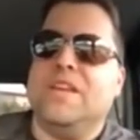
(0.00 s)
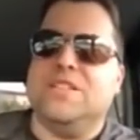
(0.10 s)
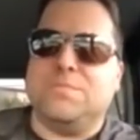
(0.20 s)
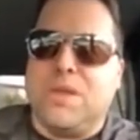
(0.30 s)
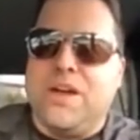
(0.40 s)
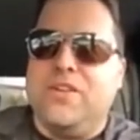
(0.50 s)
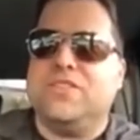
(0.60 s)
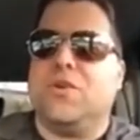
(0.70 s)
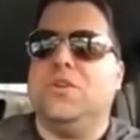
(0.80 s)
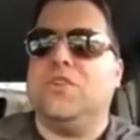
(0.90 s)
his
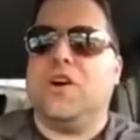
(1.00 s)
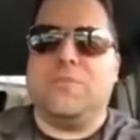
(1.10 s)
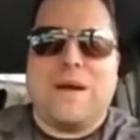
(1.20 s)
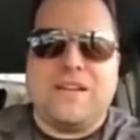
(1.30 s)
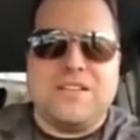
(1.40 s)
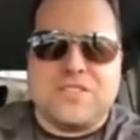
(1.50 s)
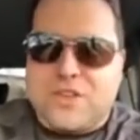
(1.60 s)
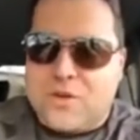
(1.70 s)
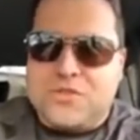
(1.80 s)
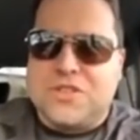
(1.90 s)
players or we're talking about his
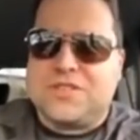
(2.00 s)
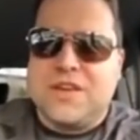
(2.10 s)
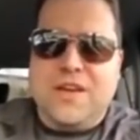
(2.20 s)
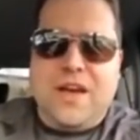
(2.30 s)
coaches.